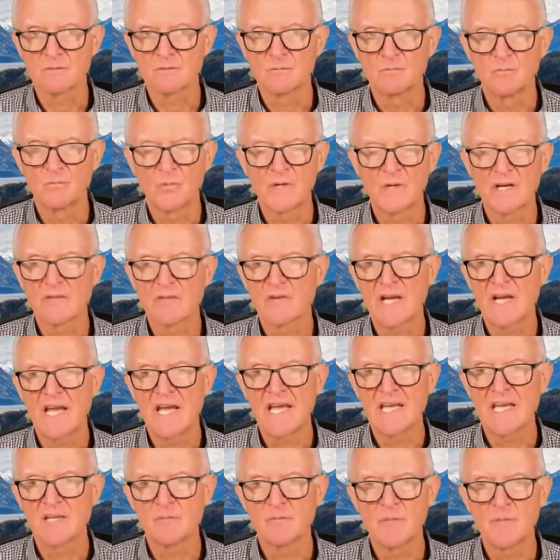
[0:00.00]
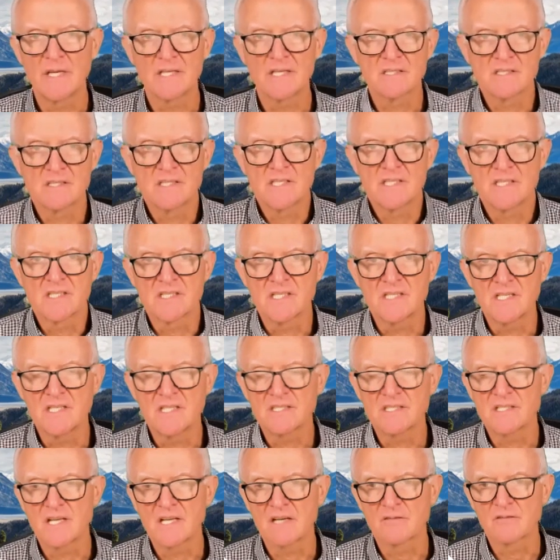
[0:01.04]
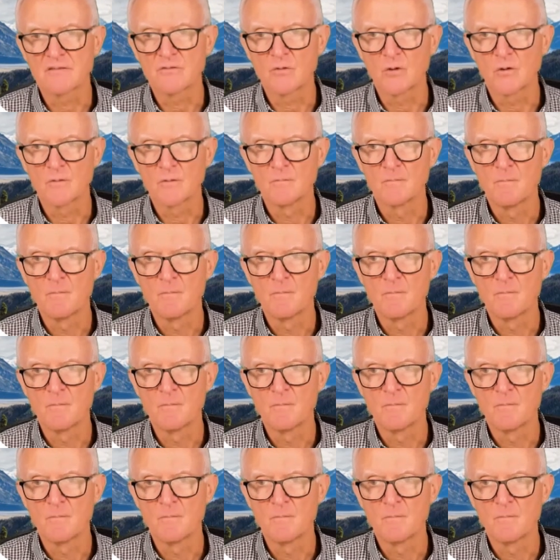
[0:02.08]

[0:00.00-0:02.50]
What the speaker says: whatever A and B and C and D stand for.